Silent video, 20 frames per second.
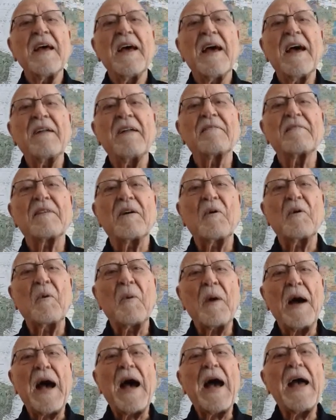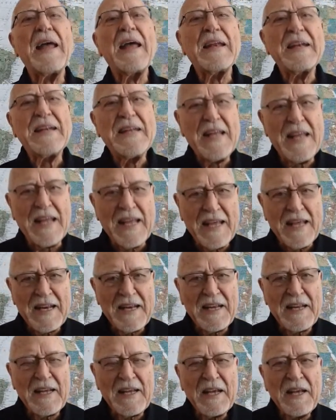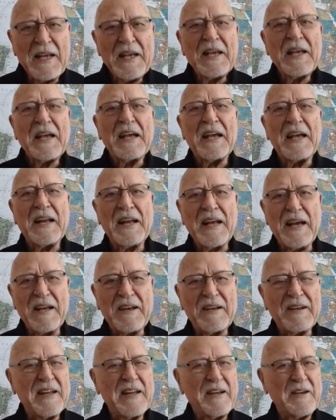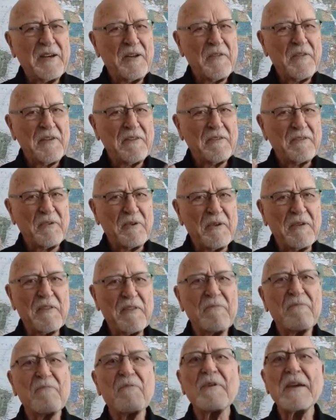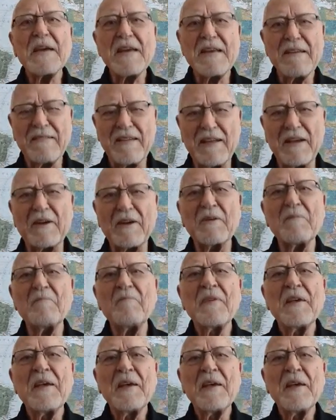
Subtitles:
And so I intend, and I didn't do this during the freeze here,